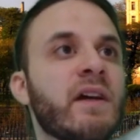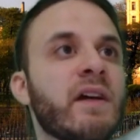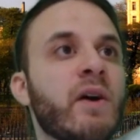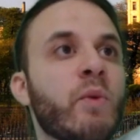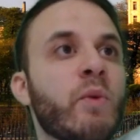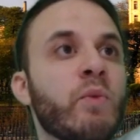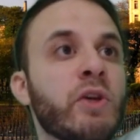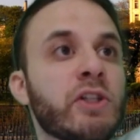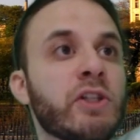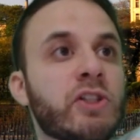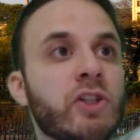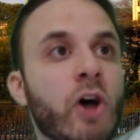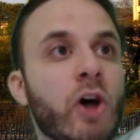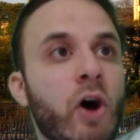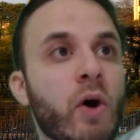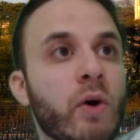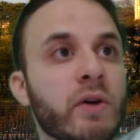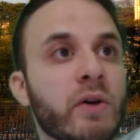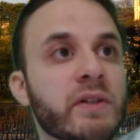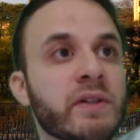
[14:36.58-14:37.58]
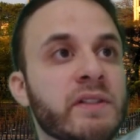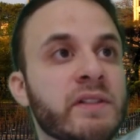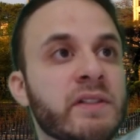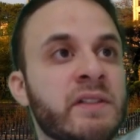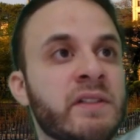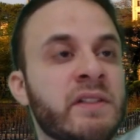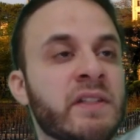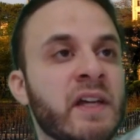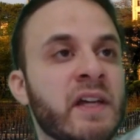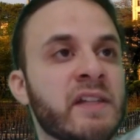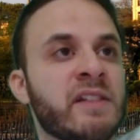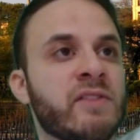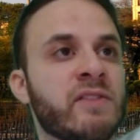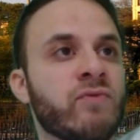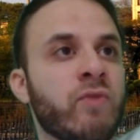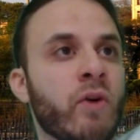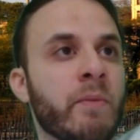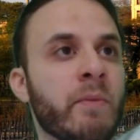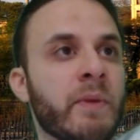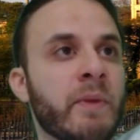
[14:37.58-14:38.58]
we saw this
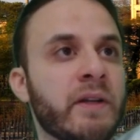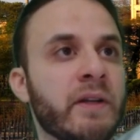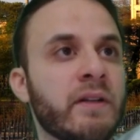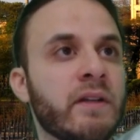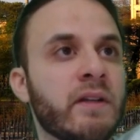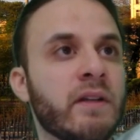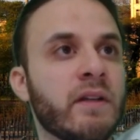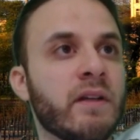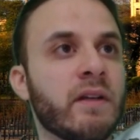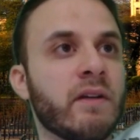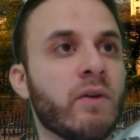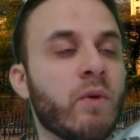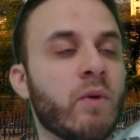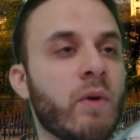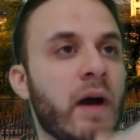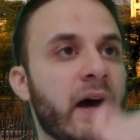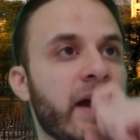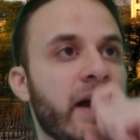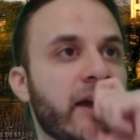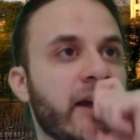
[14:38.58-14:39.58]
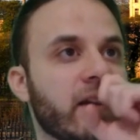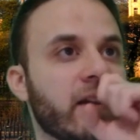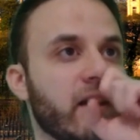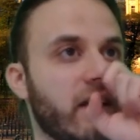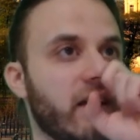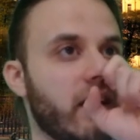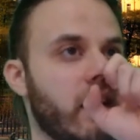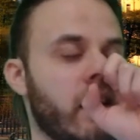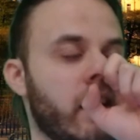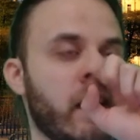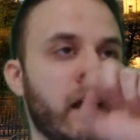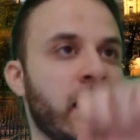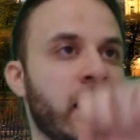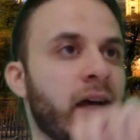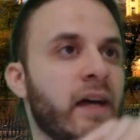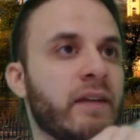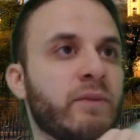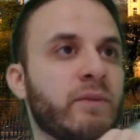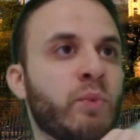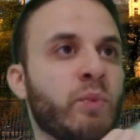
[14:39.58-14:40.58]
woman, right?
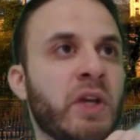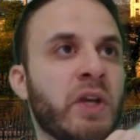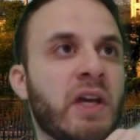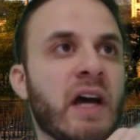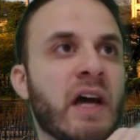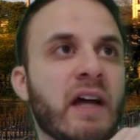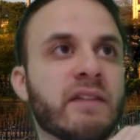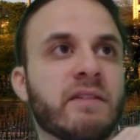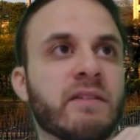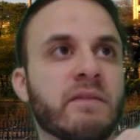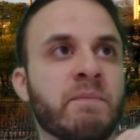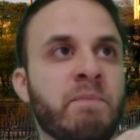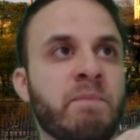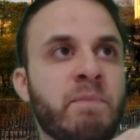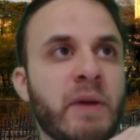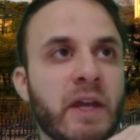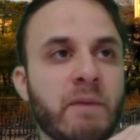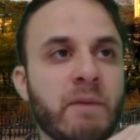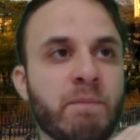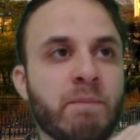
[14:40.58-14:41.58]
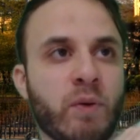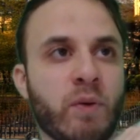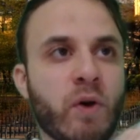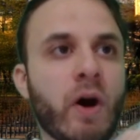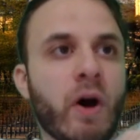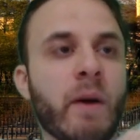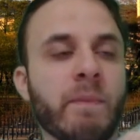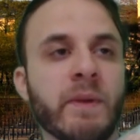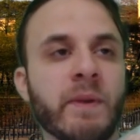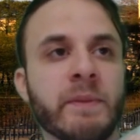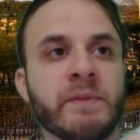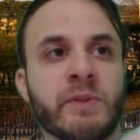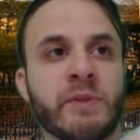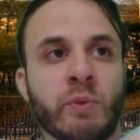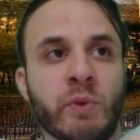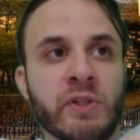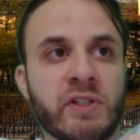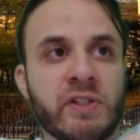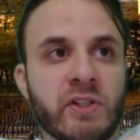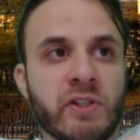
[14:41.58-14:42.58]
And we got big problems
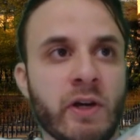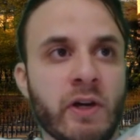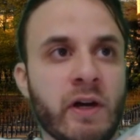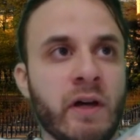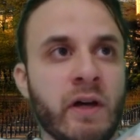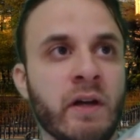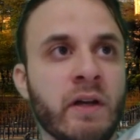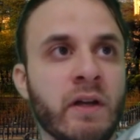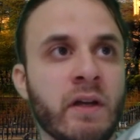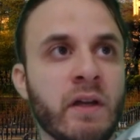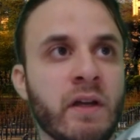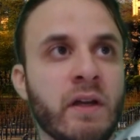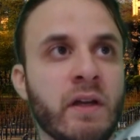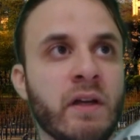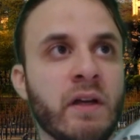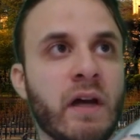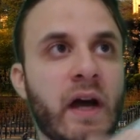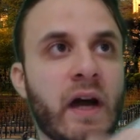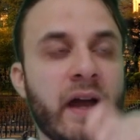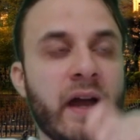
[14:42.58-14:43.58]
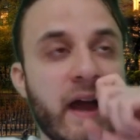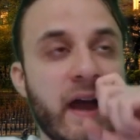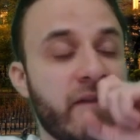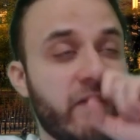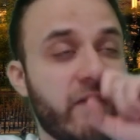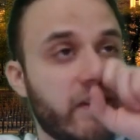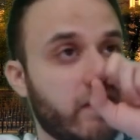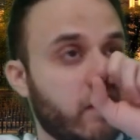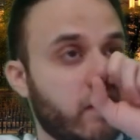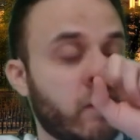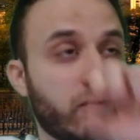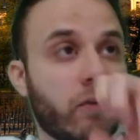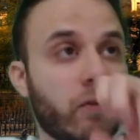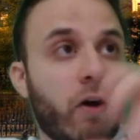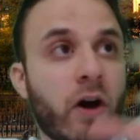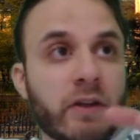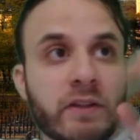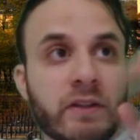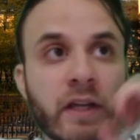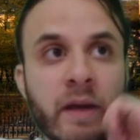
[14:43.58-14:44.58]
with her. I haven't
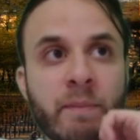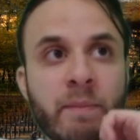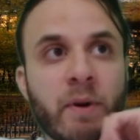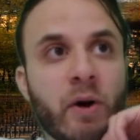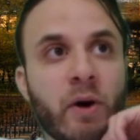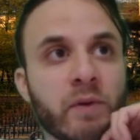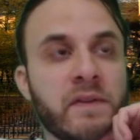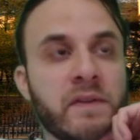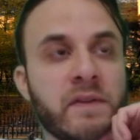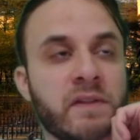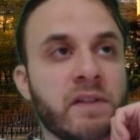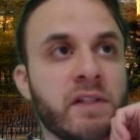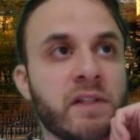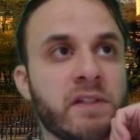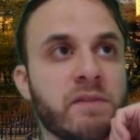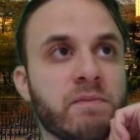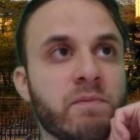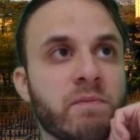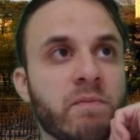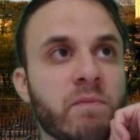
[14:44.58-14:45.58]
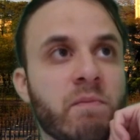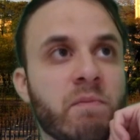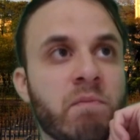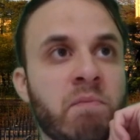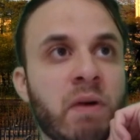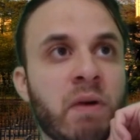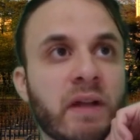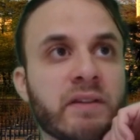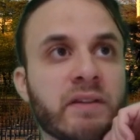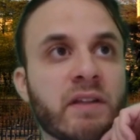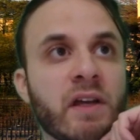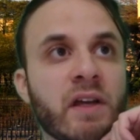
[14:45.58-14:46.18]
talked about this, but